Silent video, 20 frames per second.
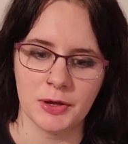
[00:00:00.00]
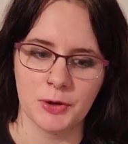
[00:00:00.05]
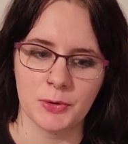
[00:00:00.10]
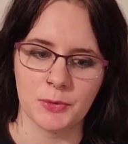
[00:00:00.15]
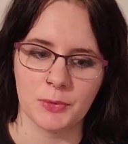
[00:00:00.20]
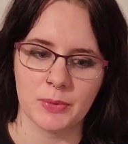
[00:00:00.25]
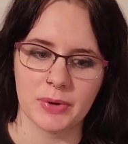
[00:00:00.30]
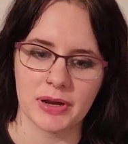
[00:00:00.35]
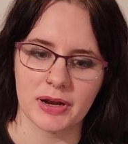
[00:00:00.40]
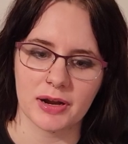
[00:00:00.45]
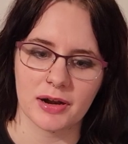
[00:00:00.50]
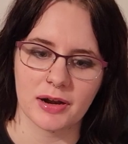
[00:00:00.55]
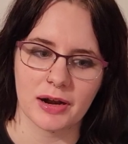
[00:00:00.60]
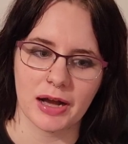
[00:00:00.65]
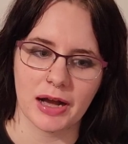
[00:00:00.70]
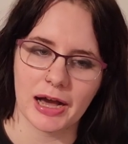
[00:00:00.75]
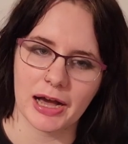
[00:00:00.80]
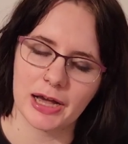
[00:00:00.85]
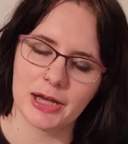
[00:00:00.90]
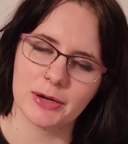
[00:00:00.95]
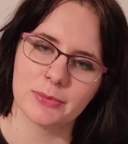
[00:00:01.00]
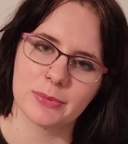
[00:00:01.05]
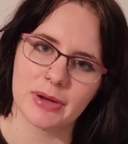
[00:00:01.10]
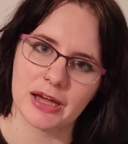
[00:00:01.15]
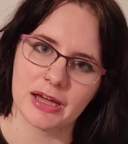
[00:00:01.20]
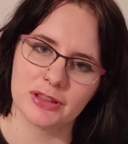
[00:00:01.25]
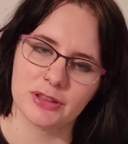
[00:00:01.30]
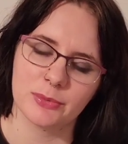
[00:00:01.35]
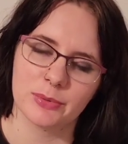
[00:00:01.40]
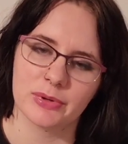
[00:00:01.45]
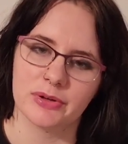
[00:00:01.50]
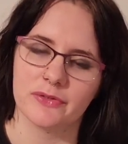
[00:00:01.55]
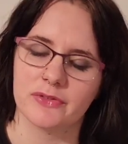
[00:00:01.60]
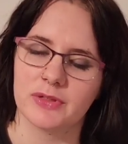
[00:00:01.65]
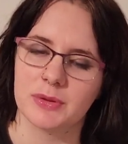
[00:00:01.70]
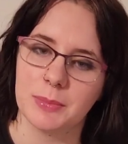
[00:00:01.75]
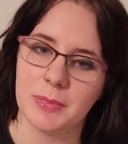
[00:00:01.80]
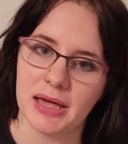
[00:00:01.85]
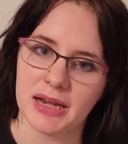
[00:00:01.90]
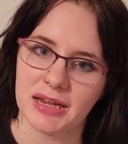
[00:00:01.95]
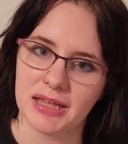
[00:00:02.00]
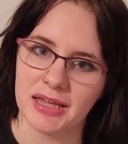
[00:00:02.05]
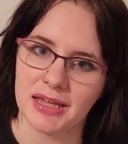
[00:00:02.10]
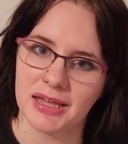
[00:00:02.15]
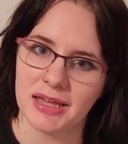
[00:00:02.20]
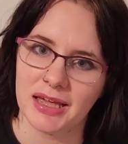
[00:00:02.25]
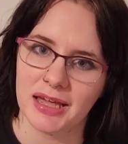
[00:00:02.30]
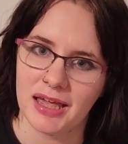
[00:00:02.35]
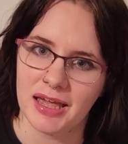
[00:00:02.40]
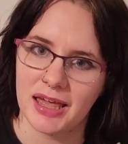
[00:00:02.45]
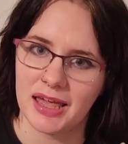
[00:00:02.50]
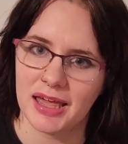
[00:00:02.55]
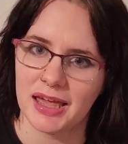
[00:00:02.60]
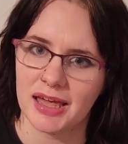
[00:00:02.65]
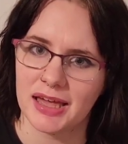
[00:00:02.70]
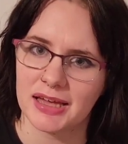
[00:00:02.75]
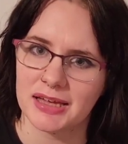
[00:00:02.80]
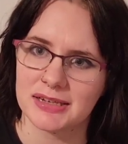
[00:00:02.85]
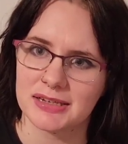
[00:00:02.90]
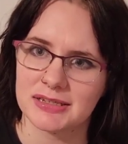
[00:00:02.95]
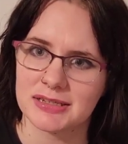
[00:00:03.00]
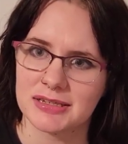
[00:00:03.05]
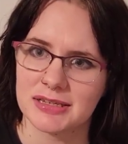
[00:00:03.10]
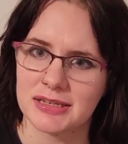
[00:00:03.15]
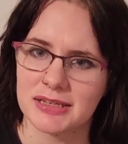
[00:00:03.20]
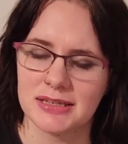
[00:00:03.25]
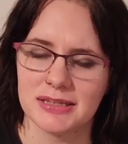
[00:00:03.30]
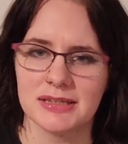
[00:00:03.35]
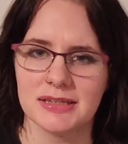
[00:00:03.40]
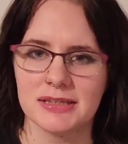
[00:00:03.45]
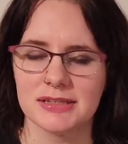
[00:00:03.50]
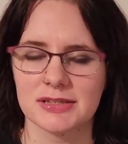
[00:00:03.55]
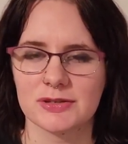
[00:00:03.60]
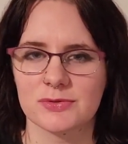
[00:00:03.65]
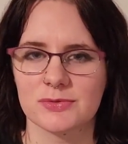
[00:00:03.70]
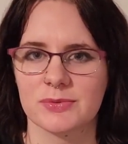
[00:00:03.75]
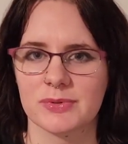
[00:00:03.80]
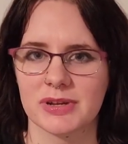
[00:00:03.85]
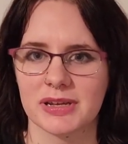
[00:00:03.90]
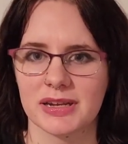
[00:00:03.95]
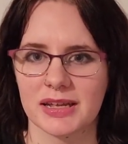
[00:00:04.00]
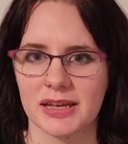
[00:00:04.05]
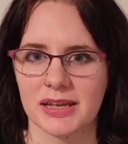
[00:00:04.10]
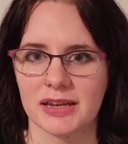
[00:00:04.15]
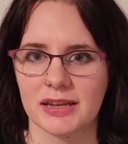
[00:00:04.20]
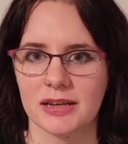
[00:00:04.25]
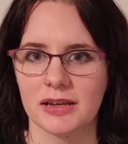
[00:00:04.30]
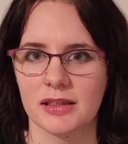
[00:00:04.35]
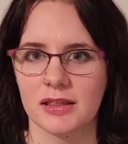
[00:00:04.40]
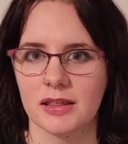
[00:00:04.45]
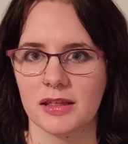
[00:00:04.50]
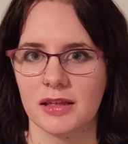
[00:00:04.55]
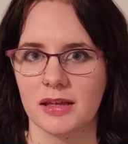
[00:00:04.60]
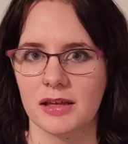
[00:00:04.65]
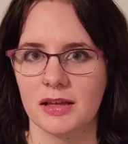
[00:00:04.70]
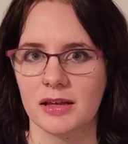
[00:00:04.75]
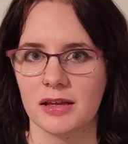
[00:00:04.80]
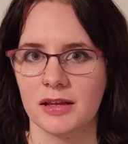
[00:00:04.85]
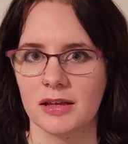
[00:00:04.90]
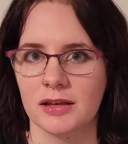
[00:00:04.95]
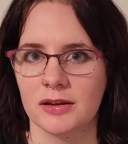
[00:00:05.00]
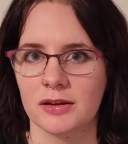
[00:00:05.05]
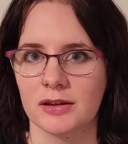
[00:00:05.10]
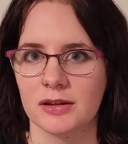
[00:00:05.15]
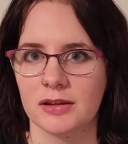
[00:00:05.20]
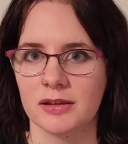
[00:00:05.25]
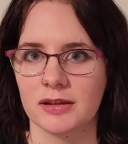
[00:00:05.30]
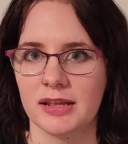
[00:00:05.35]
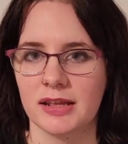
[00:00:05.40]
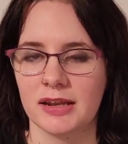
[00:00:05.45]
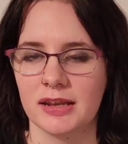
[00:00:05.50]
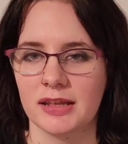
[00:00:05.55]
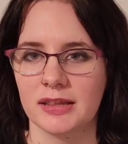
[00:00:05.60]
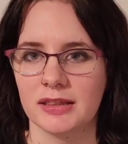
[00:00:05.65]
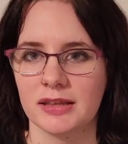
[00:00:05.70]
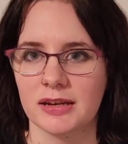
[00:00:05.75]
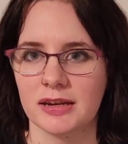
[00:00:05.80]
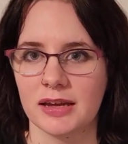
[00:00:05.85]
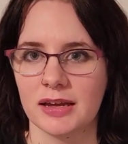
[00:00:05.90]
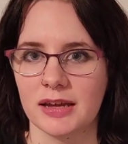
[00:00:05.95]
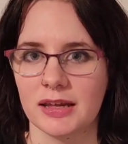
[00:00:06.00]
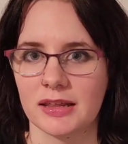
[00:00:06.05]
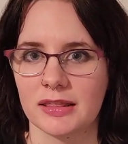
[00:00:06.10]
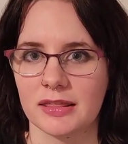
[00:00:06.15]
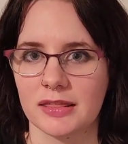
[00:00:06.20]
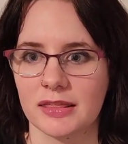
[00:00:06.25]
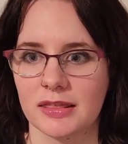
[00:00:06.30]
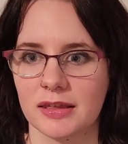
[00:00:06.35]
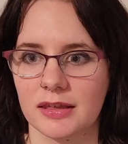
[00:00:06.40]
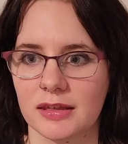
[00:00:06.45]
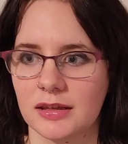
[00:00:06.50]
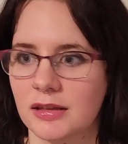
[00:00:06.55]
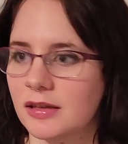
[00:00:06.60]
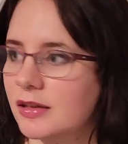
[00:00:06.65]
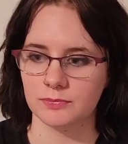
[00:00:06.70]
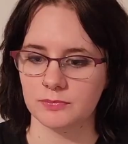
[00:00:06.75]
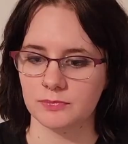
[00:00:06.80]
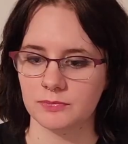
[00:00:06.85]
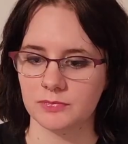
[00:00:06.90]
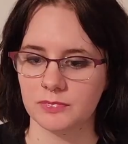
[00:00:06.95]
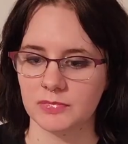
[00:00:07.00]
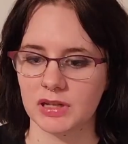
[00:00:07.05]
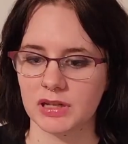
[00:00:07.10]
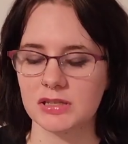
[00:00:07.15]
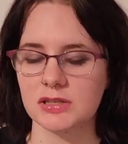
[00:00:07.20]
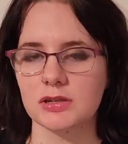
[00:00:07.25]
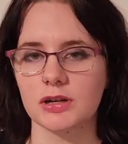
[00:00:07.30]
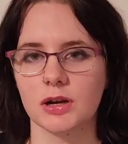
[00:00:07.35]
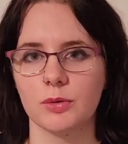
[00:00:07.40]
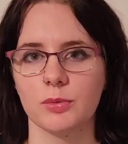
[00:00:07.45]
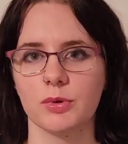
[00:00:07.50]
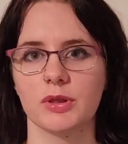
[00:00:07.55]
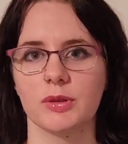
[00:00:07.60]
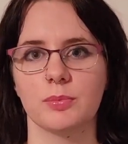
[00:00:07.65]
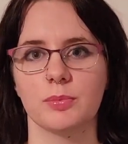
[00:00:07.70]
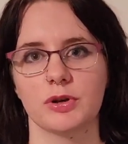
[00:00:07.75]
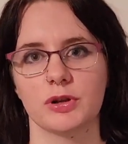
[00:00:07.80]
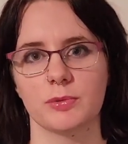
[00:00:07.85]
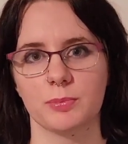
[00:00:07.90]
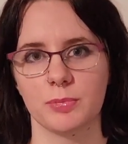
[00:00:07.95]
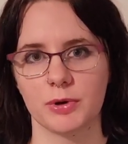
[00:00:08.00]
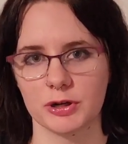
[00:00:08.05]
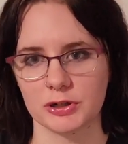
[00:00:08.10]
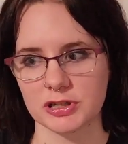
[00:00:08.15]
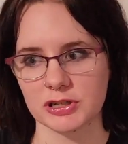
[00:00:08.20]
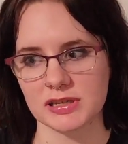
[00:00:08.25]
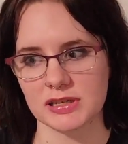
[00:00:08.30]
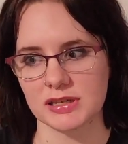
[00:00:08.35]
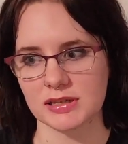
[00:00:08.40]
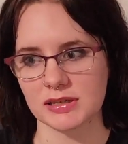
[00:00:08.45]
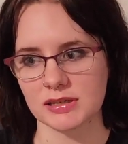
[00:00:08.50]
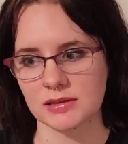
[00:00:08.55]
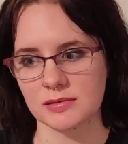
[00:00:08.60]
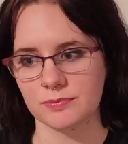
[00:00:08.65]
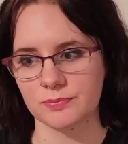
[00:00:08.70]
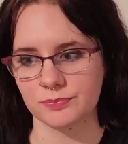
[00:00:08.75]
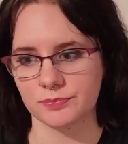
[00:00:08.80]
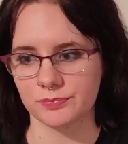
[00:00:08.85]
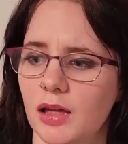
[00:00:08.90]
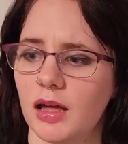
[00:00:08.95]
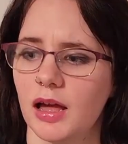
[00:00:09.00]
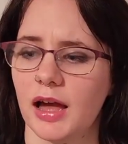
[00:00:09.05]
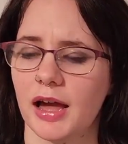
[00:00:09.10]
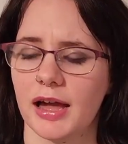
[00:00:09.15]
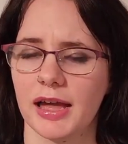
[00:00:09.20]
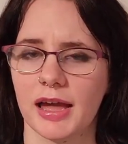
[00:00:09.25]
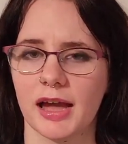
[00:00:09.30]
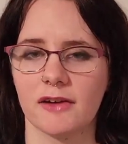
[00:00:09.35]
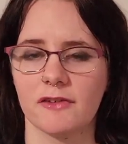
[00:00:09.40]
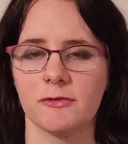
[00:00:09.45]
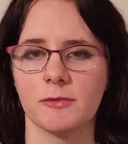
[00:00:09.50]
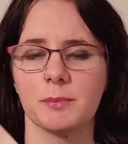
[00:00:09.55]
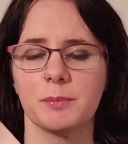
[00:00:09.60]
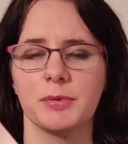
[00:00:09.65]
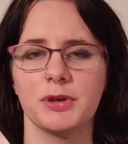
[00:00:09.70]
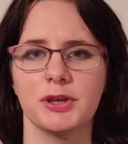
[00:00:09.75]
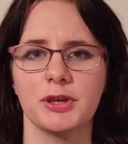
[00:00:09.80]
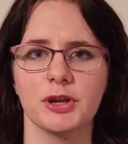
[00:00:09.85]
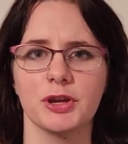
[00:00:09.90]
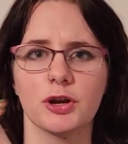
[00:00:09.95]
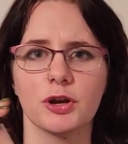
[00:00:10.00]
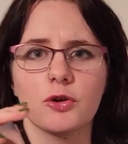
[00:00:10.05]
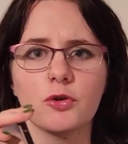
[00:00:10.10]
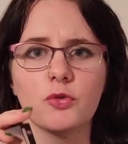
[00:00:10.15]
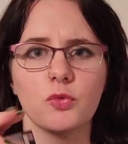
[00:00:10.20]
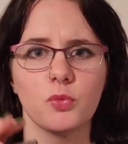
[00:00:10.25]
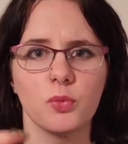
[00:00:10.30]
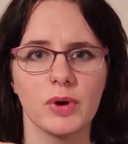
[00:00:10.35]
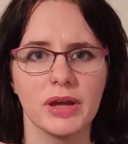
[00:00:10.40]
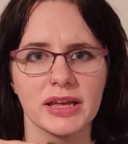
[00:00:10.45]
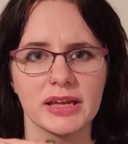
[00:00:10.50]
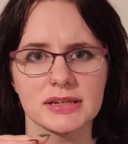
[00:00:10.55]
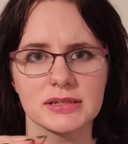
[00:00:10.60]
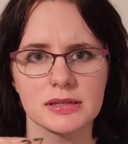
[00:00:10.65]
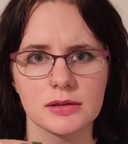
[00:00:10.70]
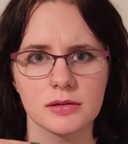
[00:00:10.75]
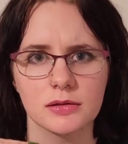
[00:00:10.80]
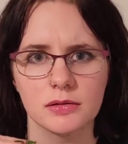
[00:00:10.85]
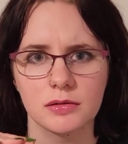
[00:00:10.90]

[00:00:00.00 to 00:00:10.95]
where I read The Will of the Many and he is reading Gideon the Ninth. Let's start with book purchases. I have Pure Wit,